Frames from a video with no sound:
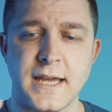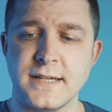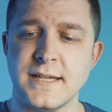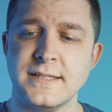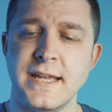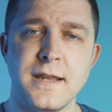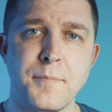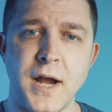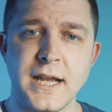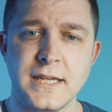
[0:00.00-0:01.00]
a titanium
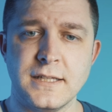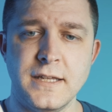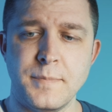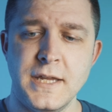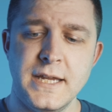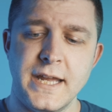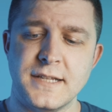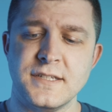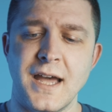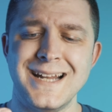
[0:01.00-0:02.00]
pocket clip. It's not a